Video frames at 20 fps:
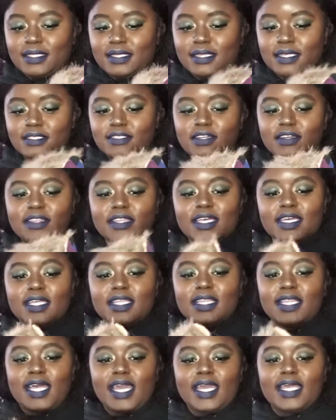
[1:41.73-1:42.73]
These are the
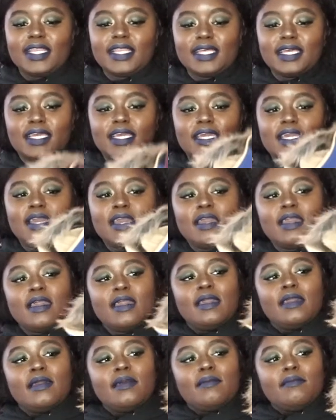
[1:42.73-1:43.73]
Alaylee
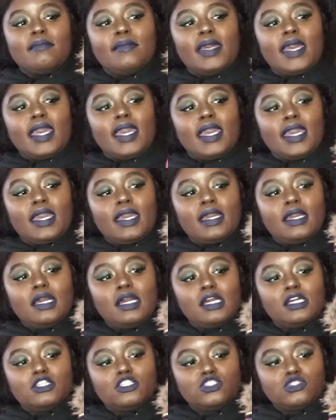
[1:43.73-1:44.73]
May
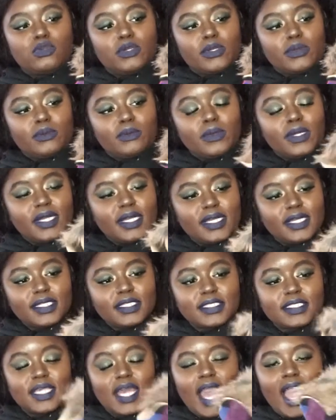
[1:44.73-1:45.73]
Jordan
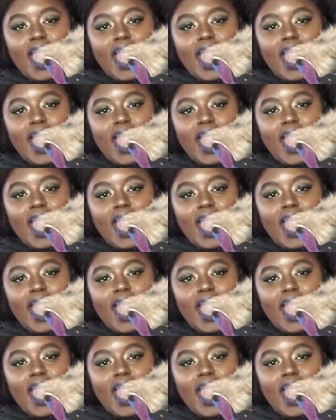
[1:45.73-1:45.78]
1s.